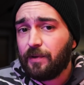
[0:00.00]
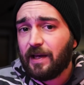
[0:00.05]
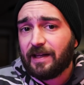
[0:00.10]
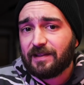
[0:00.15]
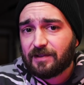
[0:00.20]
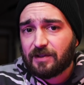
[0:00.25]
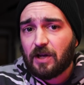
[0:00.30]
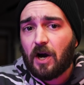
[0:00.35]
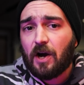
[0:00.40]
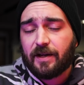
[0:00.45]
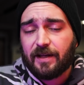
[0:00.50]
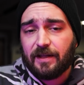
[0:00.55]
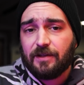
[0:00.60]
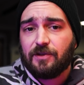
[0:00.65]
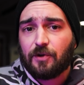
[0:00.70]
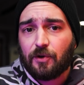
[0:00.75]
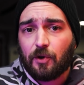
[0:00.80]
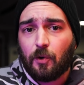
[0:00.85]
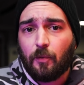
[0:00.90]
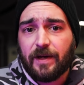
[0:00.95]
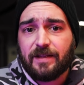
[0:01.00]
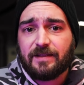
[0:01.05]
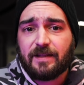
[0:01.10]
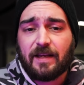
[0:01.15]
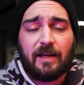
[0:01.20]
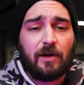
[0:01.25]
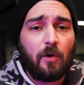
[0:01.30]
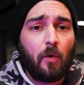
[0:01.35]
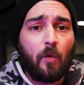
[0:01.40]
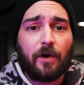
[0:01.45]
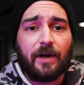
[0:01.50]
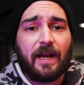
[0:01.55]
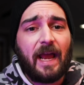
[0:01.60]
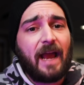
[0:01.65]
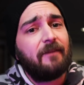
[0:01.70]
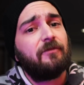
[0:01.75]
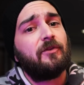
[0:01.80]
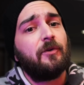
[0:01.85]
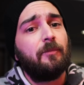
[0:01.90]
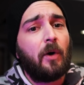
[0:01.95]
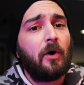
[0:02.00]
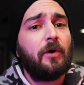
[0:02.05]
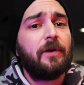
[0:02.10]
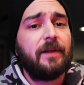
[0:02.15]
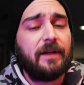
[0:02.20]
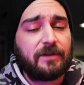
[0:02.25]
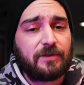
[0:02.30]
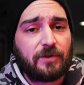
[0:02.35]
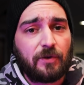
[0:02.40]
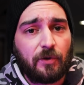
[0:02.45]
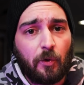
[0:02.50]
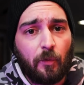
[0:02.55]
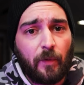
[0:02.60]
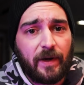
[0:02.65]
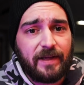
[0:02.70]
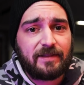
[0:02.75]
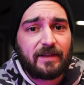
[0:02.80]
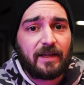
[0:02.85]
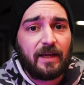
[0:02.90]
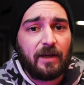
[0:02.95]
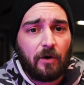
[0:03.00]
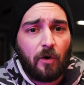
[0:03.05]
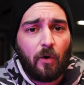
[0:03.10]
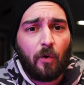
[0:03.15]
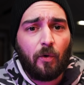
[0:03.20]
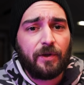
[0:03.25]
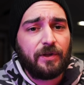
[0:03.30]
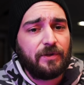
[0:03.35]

that stock internal wastegate or an aftermarket external wastegate hole,